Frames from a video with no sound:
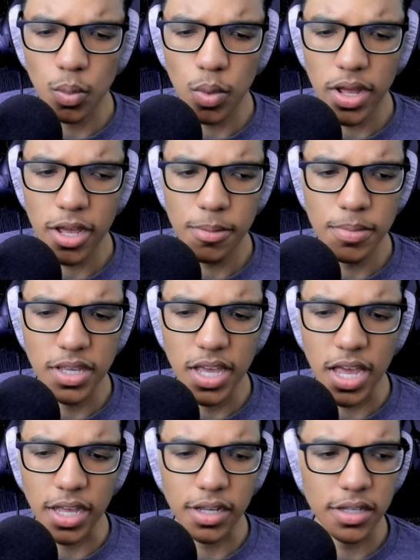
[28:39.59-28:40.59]
Web
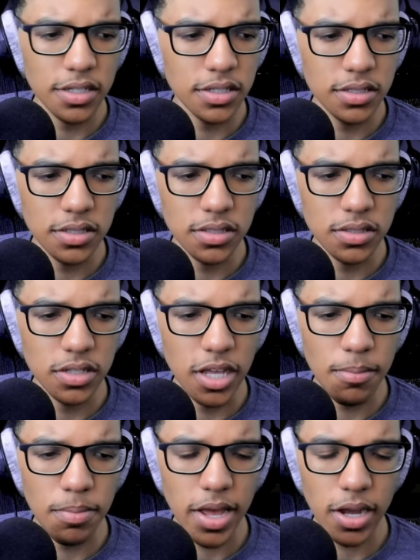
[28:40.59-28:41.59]
Yank.
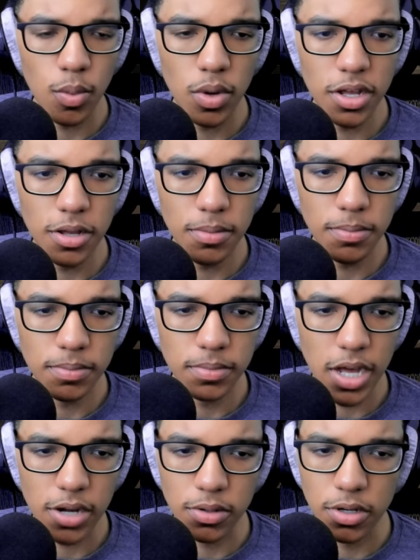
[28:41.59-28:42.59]
Impact Web?
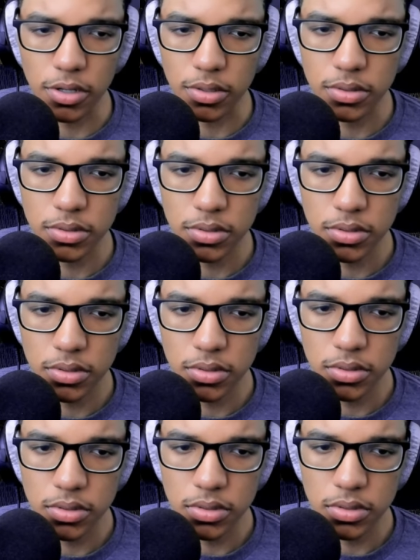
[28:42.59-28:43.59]
I don't know.
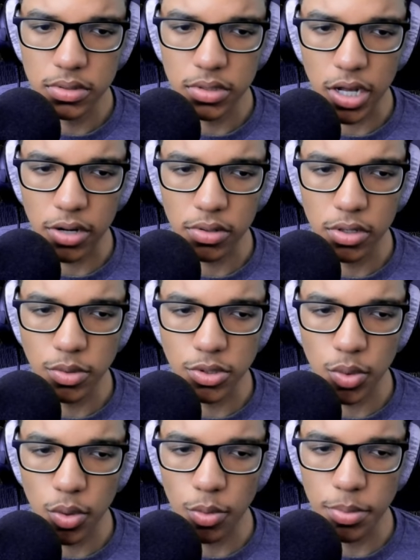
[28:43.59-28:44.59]
I don't know
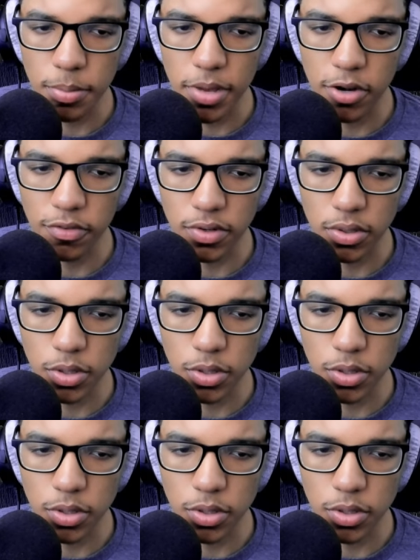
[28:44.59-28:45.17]
which one will be better for